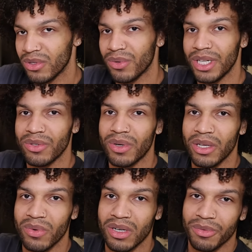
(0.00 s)

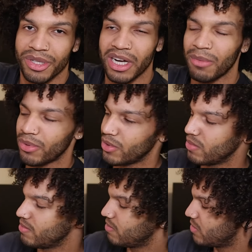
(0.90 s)
2021, with a
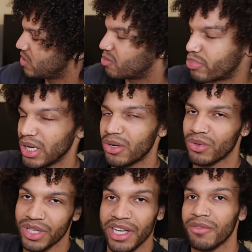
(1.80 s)
couple
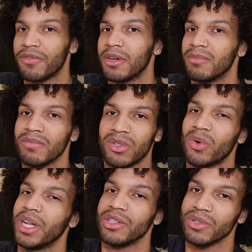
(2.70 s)
sprinkled in from
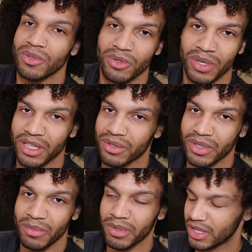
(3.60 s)
22,
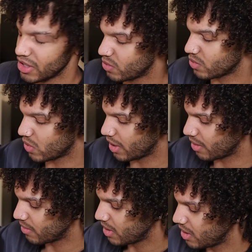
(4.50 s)
23. But this was
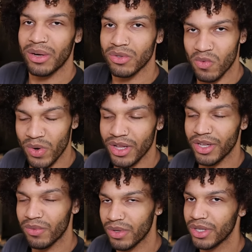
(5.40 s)
when I was
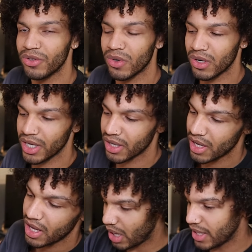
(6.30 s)
really, really drawing.
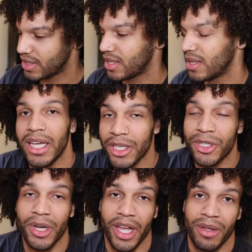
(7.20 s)
But
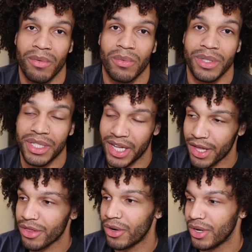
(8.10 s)
yesterday was day
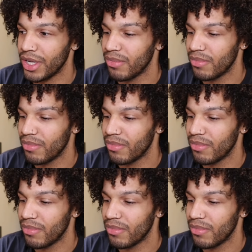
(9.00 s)
30